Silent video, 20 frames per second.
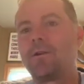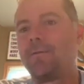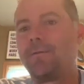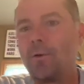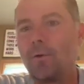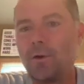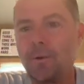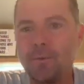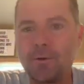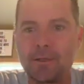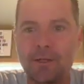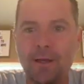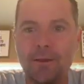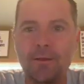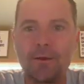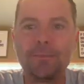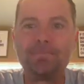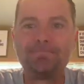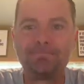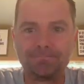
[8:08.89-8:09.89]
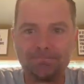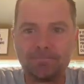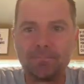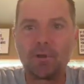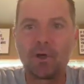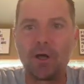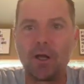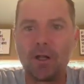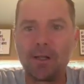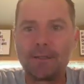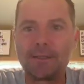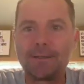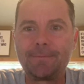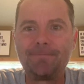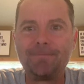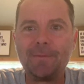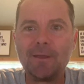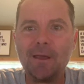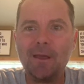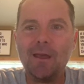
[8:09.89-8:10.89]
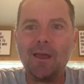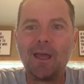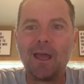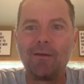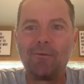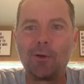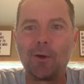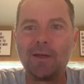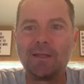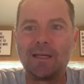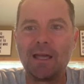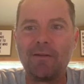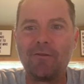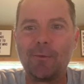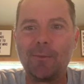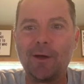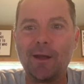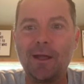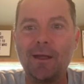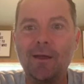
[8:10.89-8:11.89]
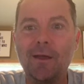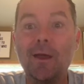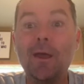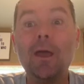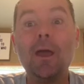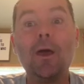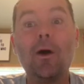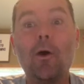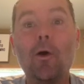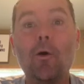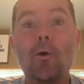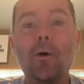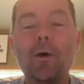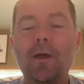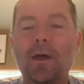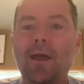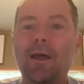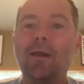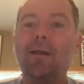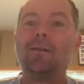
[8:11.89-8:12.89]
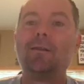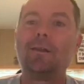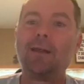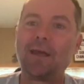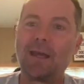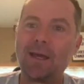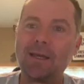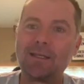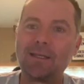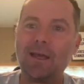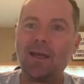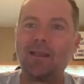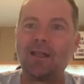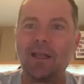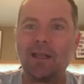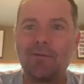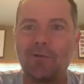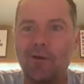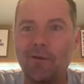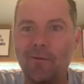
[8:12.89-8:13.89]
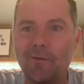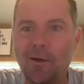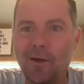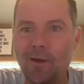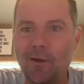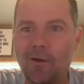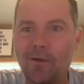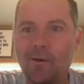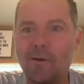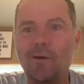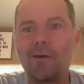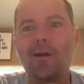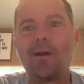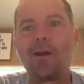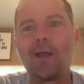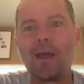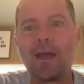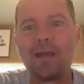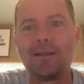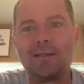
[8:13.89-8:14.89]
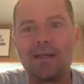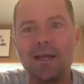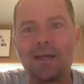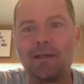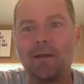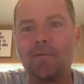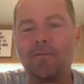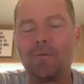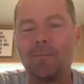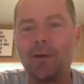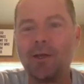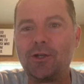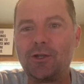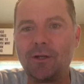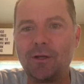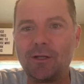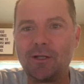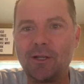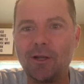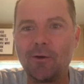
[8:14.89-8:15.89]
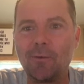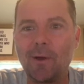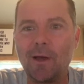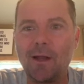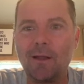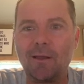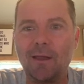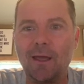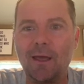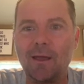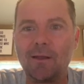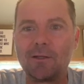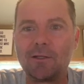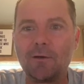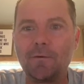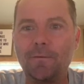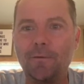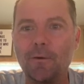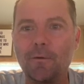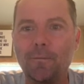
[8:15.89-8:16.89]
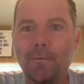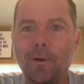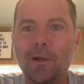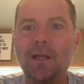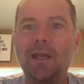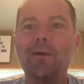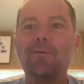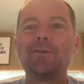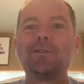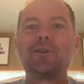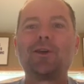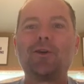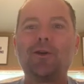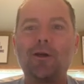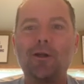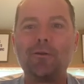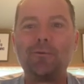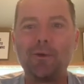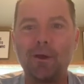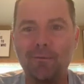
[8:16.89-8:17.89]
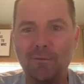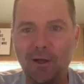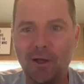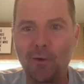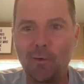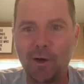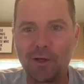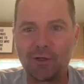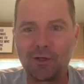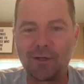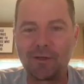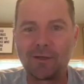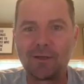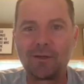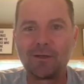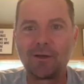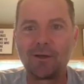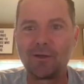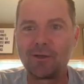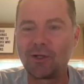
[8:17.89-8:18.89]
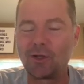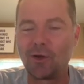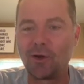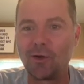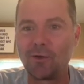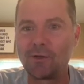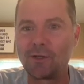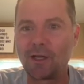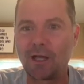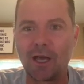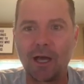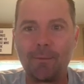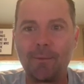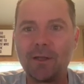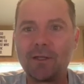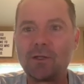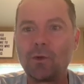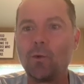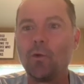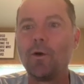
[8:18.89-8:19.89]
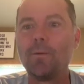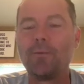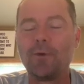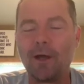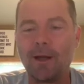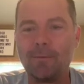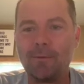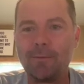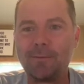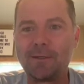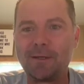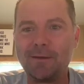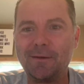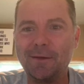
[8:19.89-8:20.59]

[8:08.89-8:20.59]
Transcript: Our phone number's on there. Call us. Have a great day, everybody. Oh, and like I say at the end of every video, our contact information is here right at the end, so feel free to give us a call if you have any questions, concerns, comments, or problems.